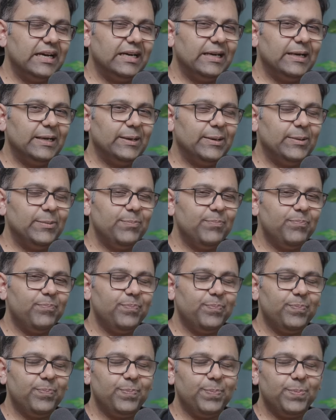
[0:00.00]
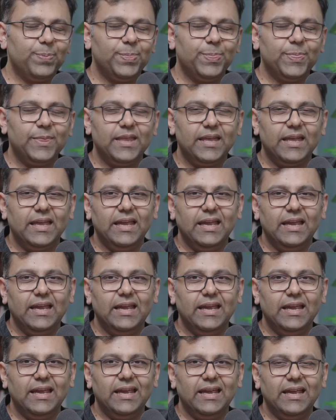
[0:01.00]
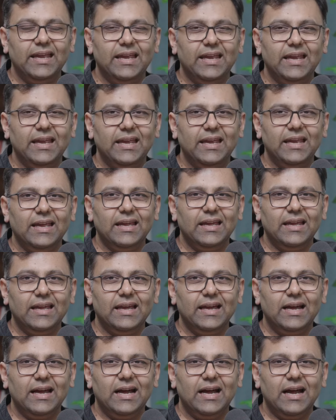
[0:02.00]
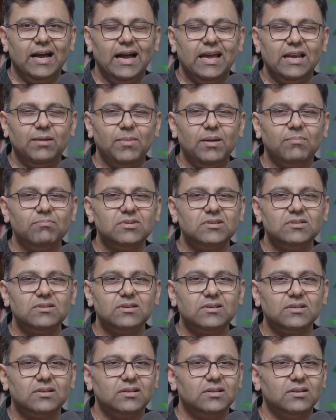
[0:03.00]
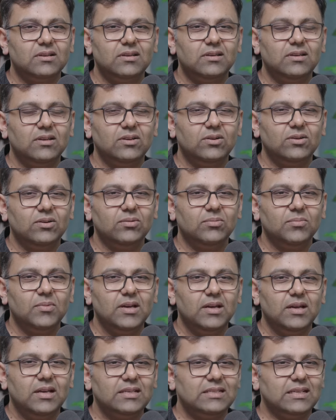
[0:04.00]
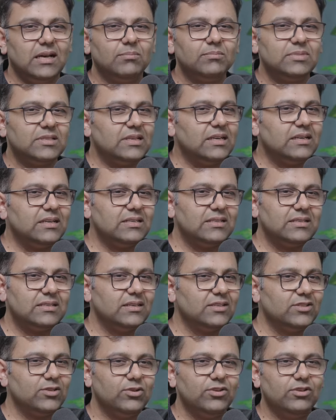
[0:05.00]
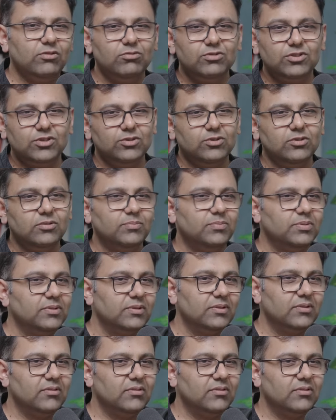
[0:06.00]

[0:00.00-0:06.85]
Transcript: Um, it, I remember, you know, some statistics on YouTube,